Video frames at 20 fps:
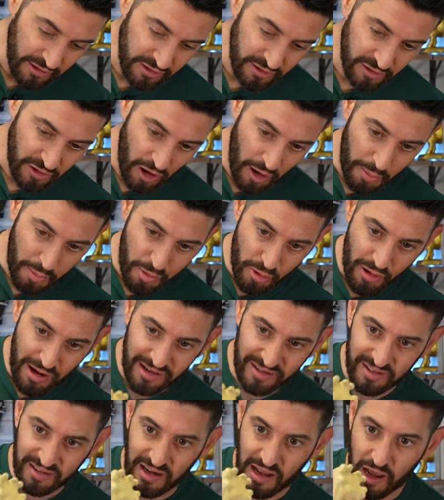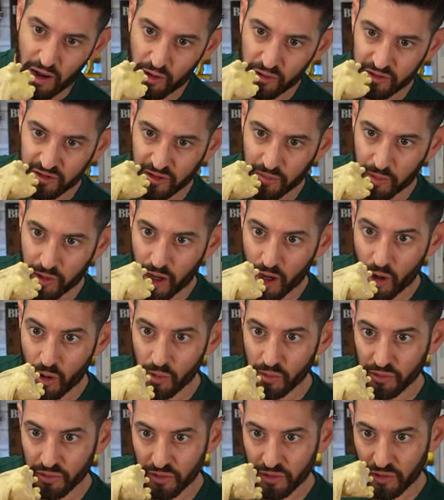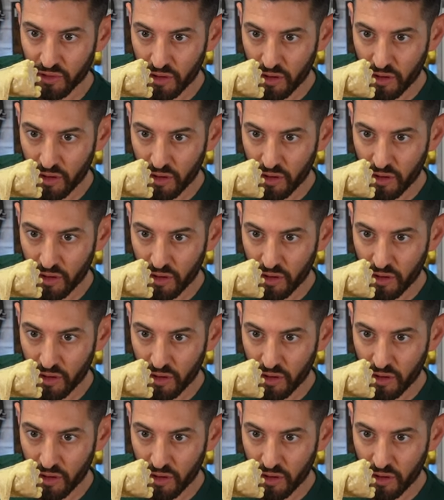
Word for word: and start pressing out some cones,